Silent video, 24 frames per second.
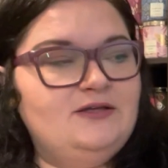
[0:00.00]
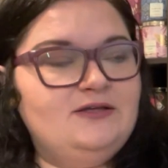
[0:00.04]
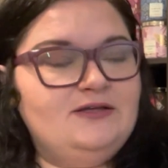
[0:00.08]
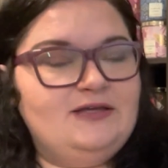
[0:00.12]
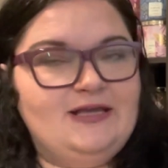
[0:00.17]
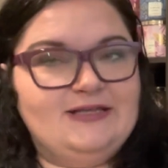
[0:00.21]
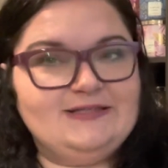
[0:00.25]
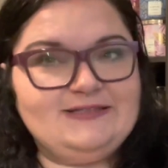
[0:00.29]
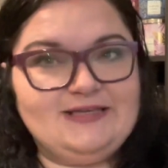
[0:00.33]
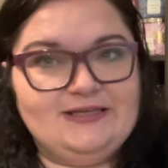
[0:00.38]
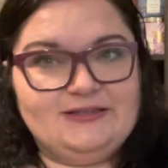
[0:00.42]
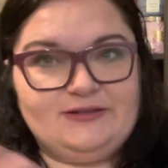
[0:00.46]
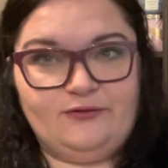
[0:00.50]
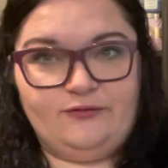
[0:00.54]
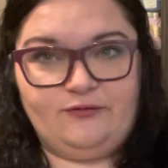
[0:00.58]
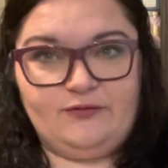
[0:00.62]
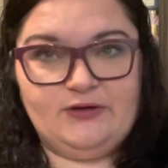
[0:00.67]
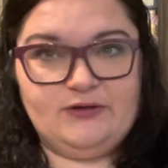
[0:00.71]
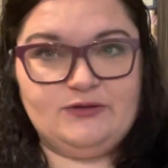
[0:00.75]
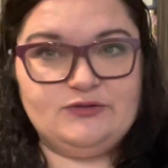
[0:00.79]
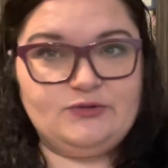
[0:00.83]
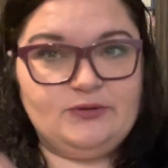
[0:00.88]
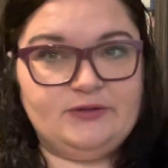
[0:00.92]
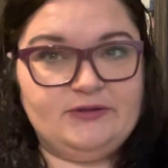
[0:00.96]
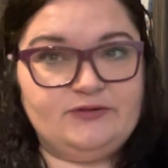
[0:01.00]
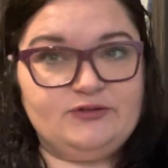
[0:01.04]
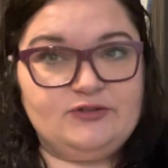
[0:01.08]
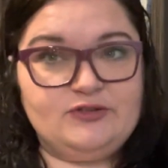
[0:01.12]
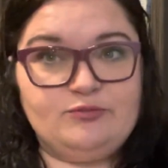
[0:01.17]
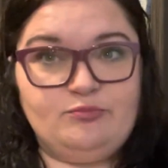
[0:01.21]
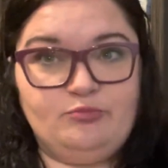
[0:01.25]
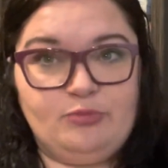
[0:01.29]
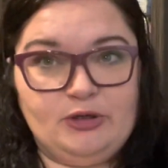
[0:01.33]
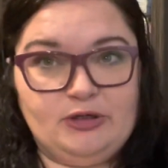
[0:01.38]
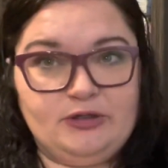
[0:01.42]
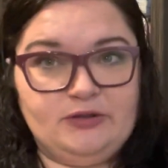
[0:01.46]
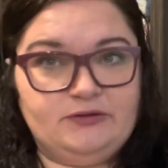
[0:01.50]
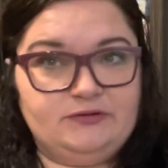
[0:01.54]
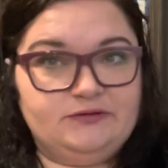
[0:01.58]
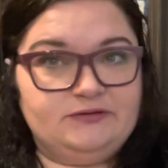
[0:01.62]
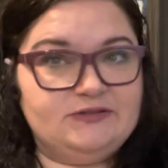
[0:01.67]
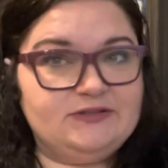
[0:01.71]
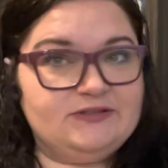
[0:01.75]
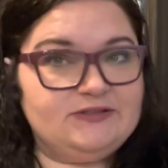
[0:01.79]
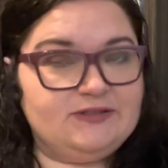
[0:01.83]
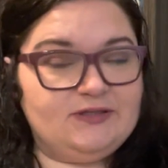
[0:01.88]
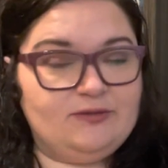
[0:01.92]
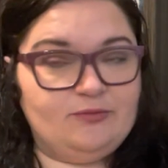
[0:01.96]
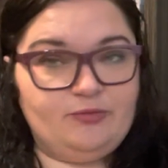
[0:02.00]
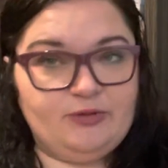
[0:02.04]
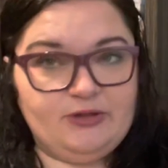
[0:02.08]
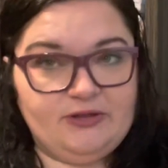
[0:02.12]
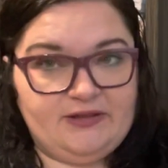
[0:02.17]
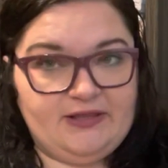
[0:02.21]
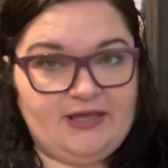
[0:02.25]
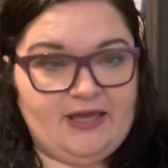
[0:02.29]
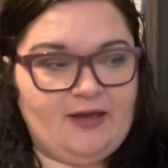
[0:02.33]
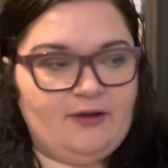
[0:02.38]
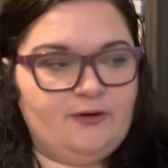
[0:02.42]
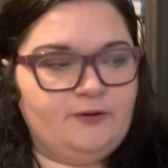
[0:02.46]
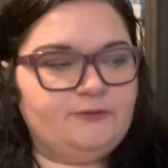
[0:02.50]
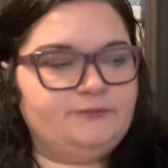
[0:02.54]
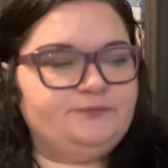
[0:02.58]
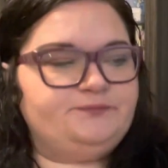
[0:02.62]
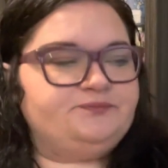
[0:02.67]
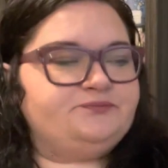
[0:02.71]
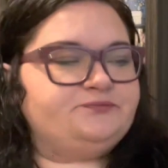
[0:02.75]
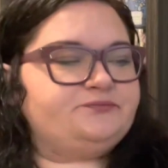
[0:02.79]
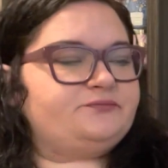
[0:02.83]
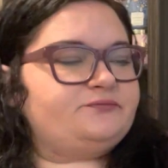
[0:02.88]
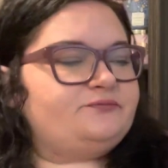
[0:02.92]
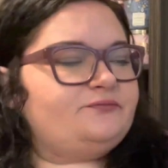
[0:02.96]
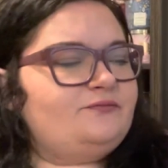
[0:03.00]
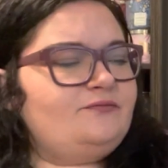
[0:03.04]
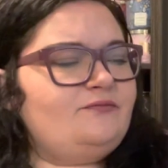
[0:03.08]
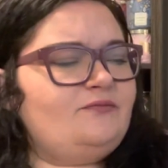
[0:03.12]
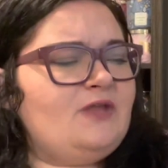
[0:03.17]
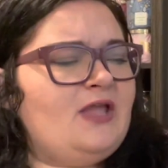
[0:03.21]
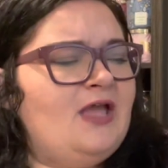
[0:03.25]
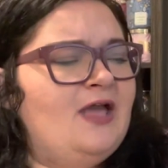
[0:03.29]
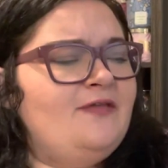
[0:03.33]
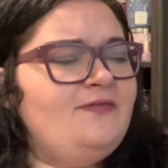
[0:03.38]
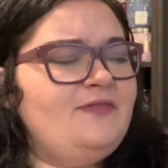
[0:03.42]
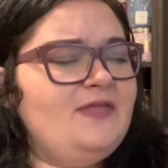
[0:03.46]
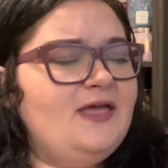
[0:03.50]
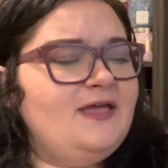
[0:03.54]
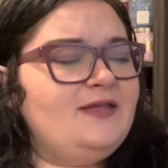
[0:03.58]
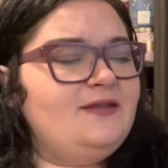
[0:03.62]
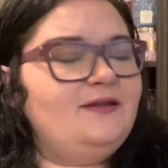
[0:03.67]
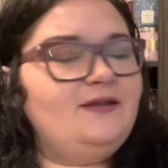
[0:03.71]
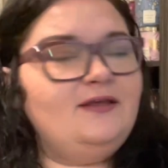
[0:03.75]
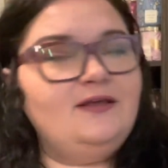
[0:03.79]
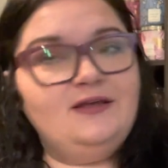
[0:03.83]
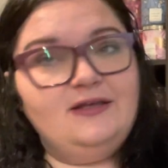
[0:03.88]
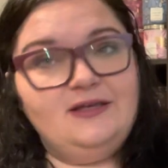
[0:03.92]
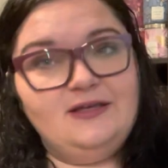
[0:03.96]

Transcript: It's like the fragrance oil just burns completely out. And then,